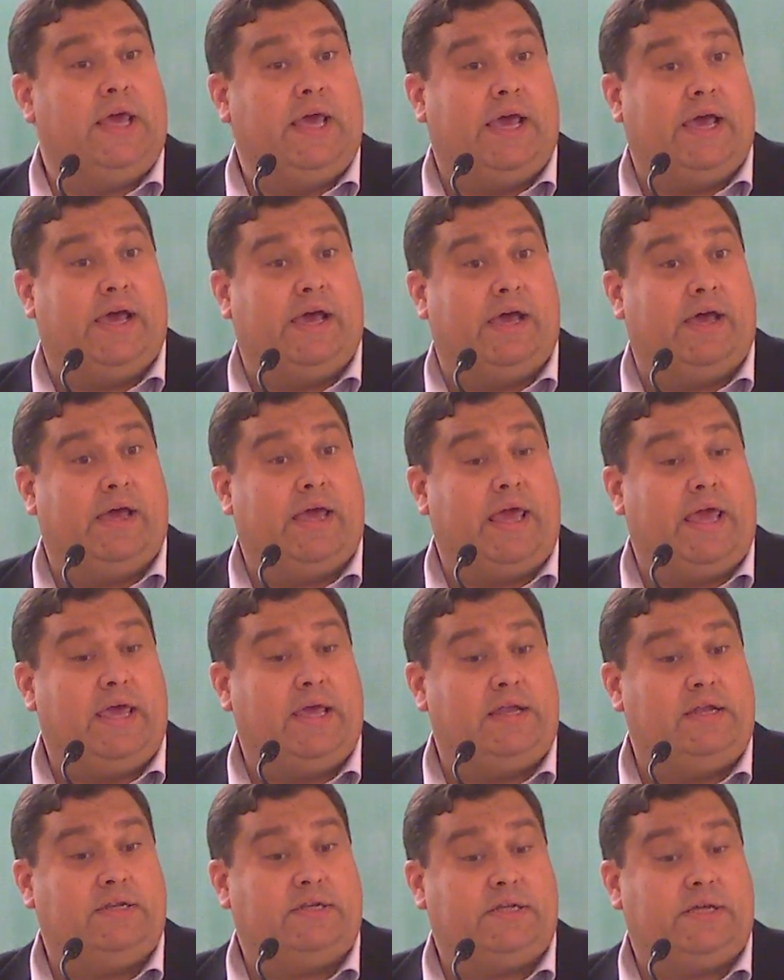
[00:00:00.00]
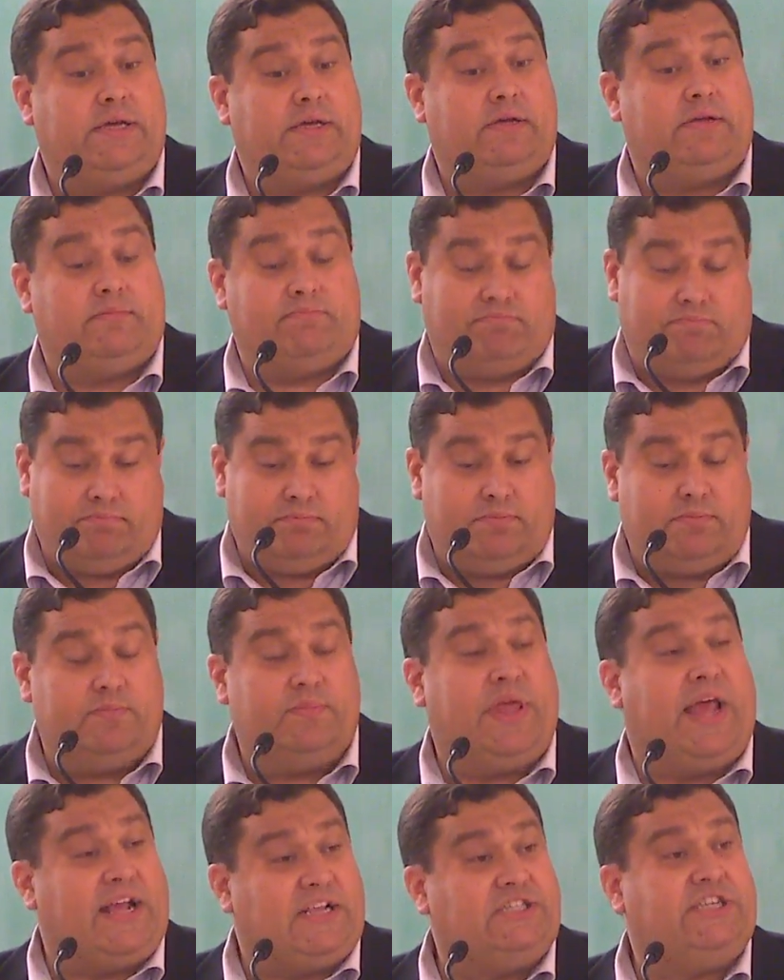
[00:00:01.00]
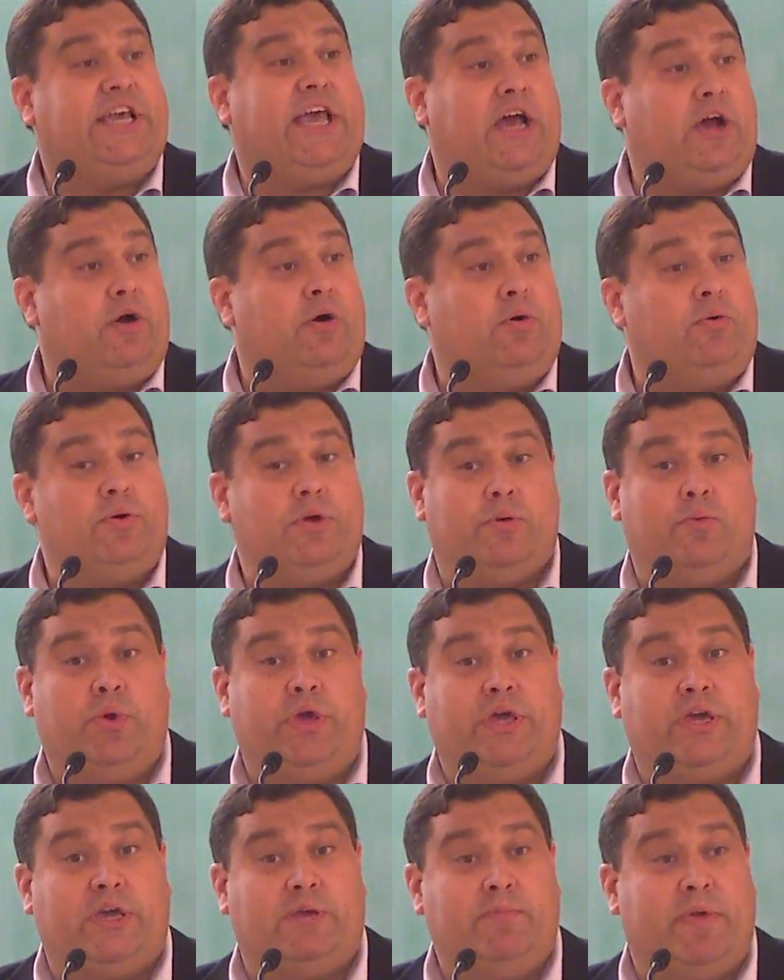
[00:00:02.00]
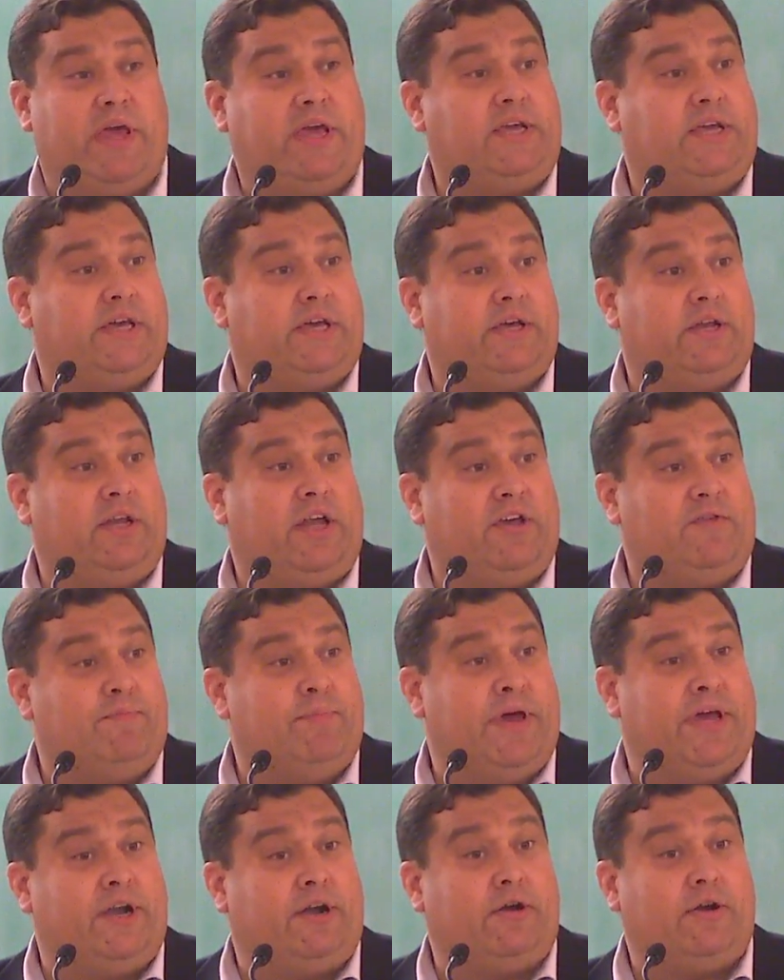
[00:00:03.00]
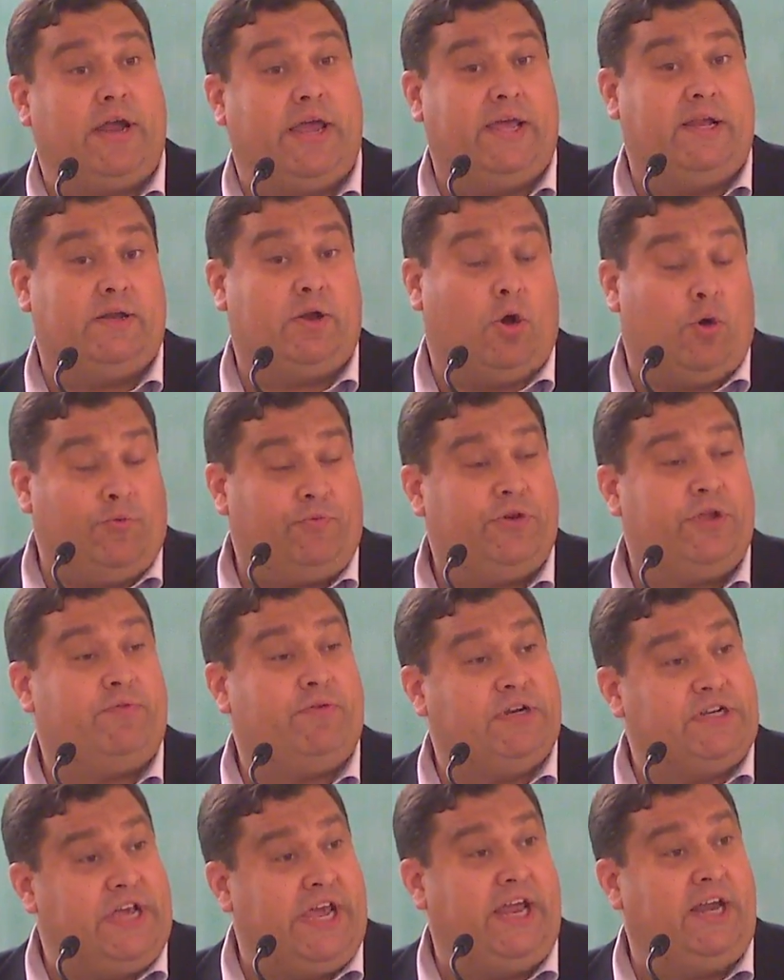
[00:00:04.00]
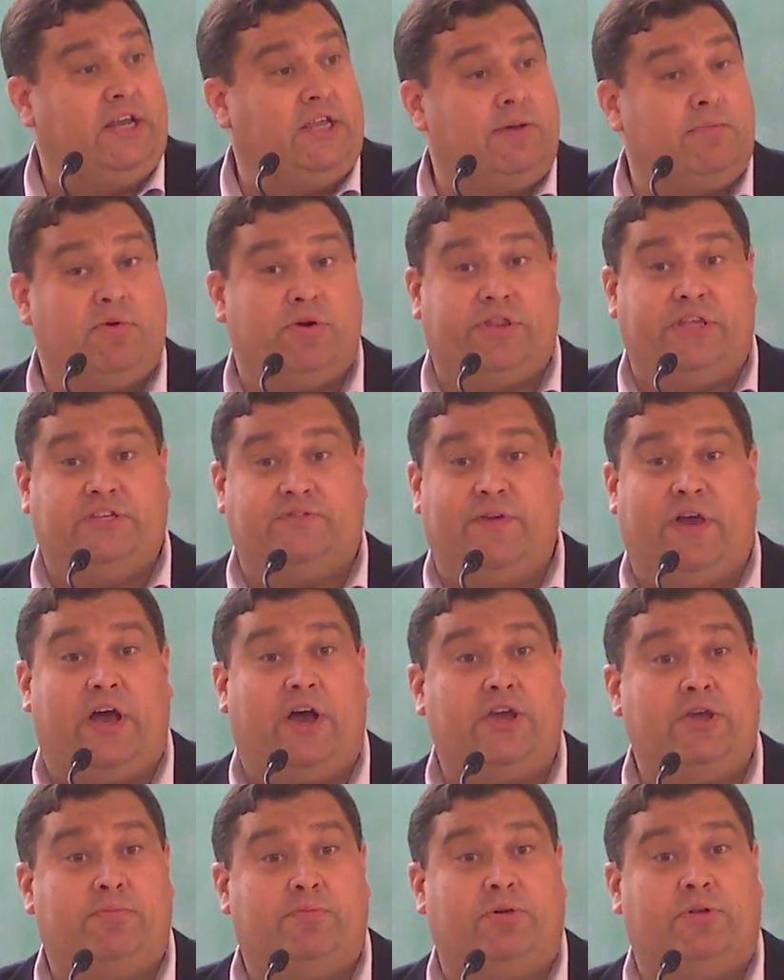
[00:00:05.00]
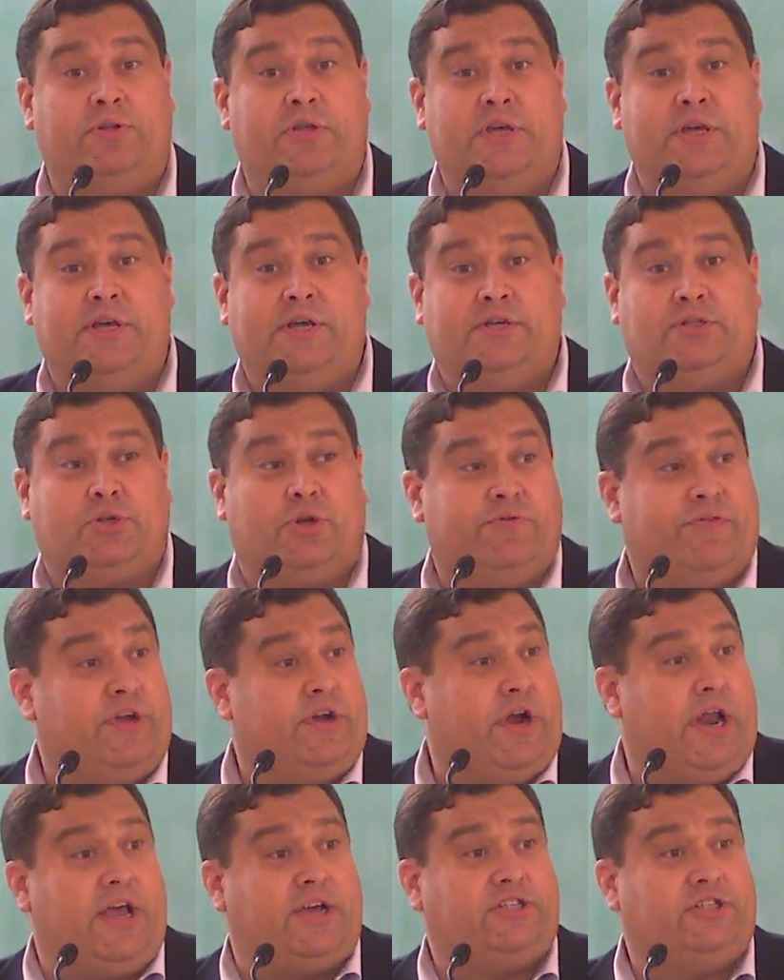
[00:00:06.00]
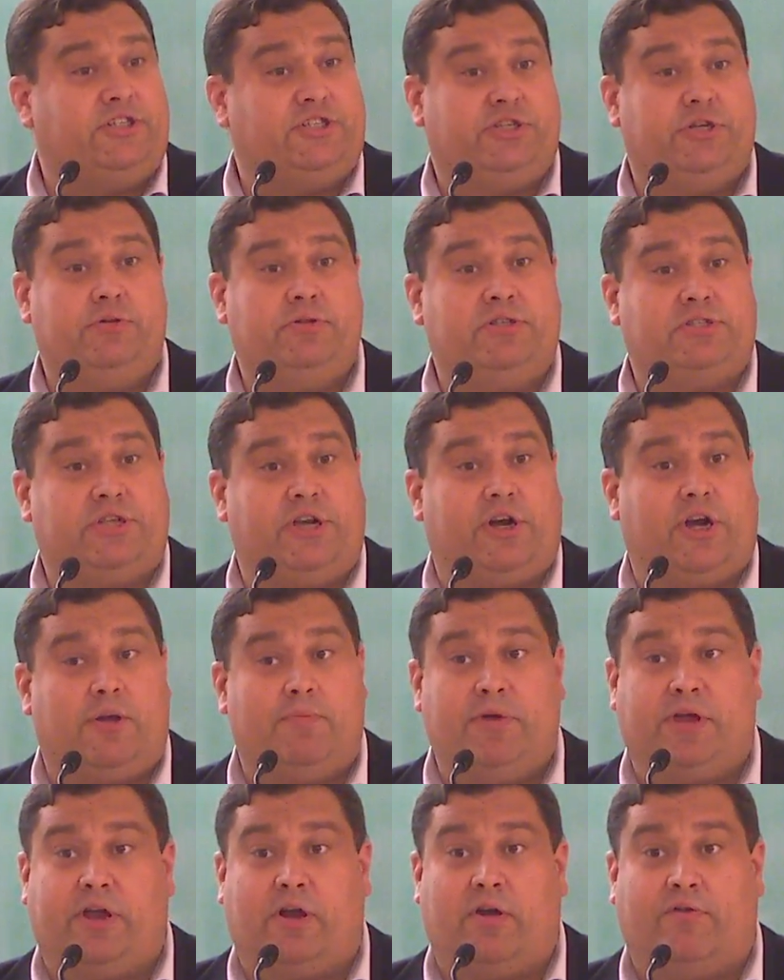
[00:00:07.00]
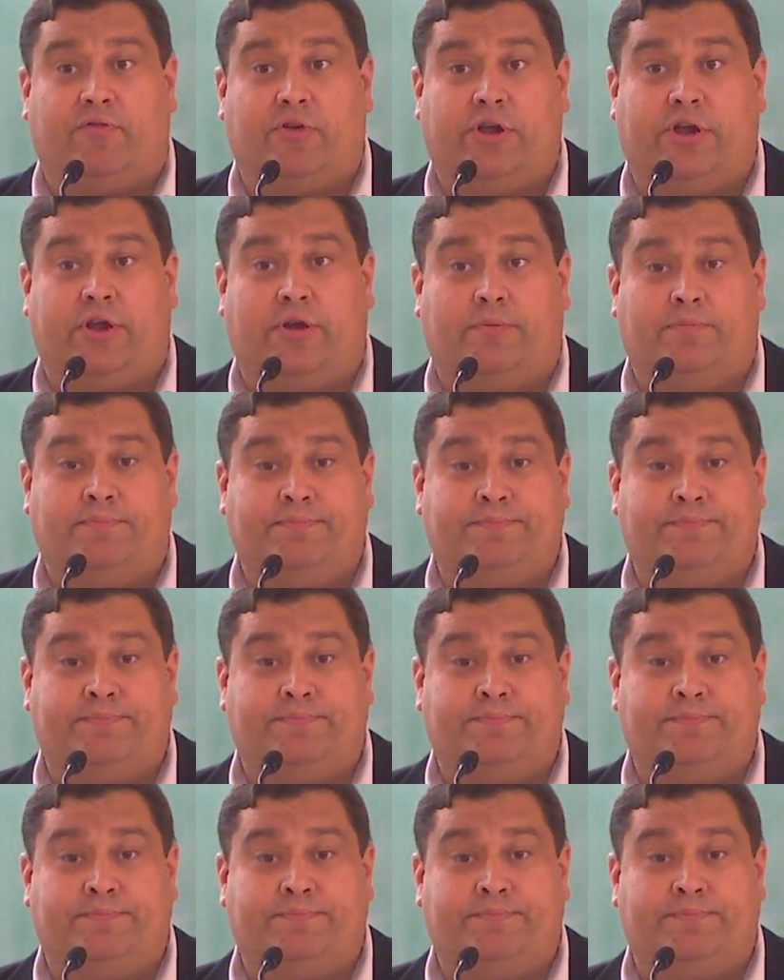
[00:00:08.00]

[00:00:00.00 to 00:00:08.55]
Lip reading: That's how we can make life better and hopefully retain a number of these valuable sort of international students that are coming here every year.